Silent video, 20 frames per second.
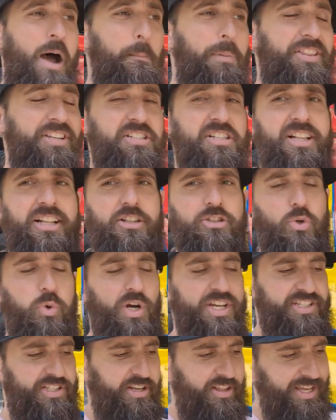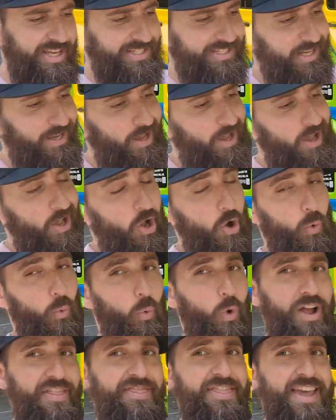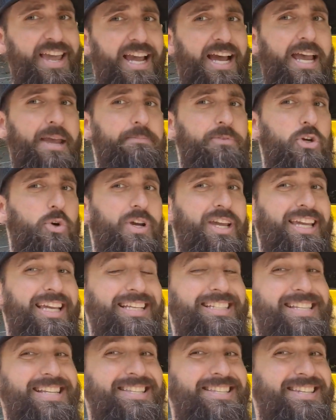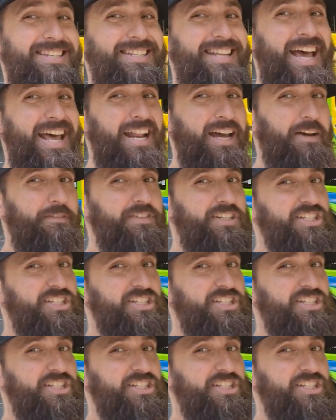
But there's a little twist to this. One thing I am doing is instead of